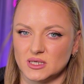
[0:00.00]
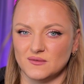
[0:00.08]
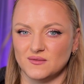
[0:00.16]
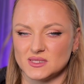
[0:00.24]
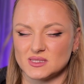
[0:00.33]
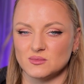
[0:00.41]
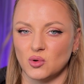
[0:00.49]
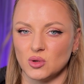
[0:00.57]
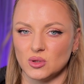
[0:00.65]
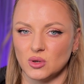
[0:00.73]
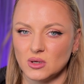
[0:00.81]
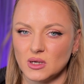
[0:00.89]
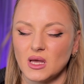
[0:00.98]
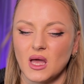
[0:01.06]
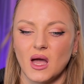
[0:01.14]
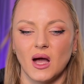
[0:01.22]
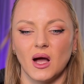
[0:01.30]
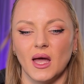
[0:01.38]
if it's more long,
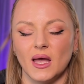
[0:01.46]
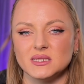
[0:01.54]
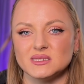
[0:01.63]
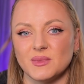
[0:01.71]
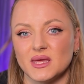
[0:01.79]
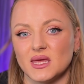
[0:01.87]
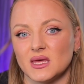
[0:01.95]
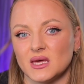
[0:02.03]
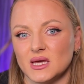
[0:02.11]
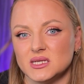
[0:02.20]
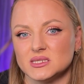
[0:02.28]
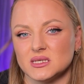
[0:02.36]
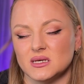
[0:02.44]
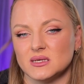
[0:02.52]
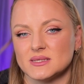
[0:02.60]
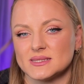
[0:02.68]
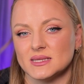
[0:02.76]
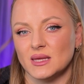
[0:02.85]
and making it
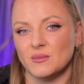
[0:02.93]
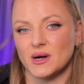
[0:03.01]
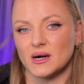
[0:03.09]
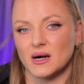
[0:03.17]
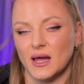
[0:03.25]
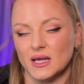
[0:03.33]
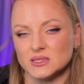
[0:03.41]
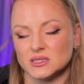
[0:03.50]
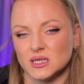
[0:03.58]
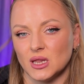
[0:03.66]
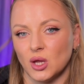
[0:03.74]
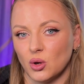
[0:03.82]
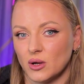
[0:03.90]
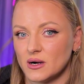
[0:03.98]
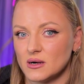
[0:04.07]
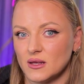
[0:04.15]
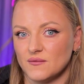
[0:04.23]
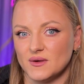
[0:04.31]
slimmer and
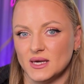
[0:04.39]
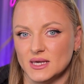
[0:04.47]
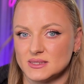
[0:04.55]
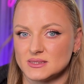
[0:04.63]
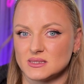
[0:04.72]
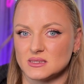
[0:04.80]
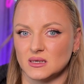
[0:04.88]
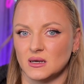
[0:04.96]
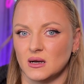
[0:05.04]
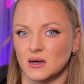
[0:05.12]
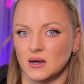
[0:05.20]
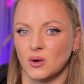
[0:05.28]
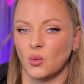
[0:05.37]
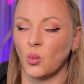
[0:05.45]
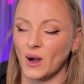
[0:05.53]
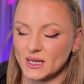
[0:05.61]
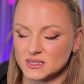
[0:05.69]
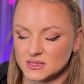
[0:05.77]
longer if it's
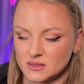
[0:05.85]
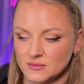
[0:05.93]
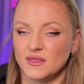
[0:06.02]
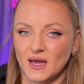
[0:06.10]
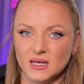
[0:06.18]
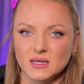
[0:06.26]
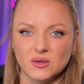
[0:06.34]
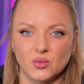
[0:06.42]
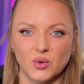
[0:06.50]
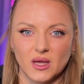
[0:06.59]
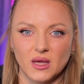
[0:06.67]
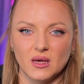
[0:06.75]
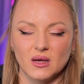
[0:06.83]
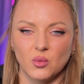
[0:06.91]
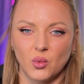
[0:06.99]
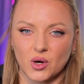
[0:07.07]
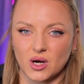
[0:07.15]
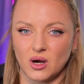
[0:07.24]
wider. Then we
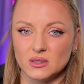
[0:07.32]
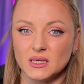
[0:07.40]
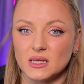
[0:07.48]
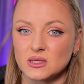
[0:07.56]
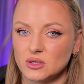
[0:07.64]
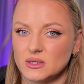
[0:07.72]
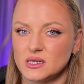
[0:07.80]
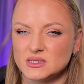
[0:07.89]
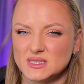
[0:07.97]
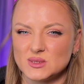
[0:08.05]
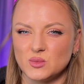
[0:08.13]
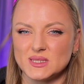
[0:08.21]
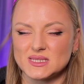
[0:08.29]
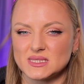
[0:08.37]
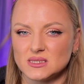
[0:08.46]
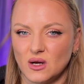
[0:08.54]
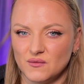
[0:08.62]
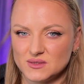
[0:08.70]
work on angularities, we
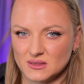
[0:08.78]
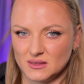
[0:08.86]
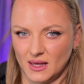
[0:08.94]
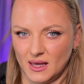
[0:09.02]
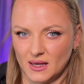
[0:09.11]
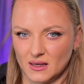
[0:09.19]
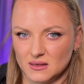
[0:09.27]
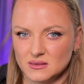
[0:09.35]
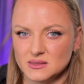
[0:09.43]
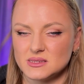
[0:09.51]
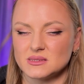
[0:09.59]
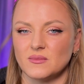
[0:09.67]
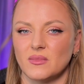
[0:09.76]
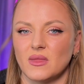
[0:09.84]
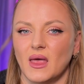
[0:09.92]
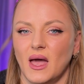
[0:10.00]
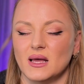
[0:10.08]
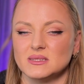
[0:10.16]
soften the angles.
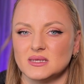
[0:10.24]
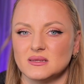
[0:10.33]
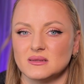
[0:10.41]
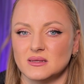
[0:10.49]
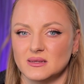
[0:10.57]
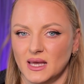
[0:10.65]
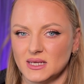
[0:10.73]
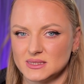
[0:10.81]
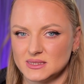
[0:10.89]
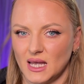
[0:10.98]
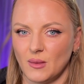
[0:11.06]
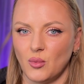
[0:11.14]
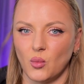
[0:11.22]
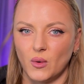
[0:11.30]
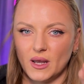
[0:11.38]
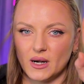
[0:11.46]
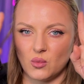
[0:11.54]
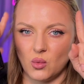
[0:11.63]
And the next step,
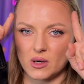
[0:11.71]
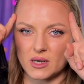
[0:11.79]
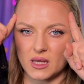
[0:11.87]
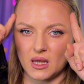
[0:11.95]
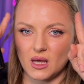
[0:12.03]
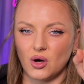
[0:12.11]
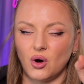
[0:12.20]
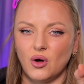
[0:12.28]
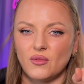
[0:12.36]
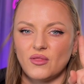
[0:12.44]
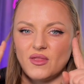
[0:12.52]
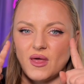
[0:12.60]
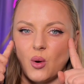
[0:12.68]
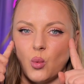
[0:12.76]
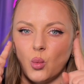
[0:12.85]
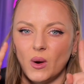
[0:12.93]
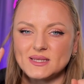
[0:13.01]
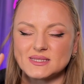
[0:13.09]
we are working on the
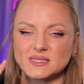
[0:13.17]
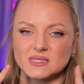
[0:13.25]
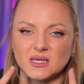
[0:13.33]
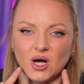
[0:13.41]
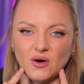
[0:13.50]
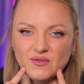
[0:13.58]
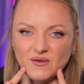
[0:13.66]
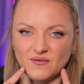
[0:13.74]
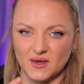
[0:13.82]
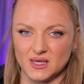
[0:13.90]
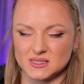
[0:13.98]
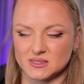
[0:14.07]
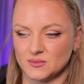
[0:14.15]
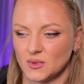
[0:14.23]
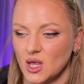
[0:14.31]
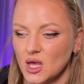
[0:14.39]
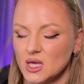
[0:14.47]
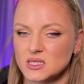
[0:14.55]
width of the face.
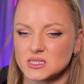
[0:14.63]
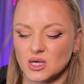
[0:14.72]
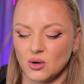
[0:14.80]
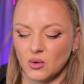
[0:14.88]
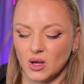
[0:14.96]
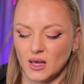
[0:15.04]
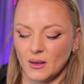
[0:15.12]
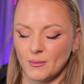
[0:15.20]
So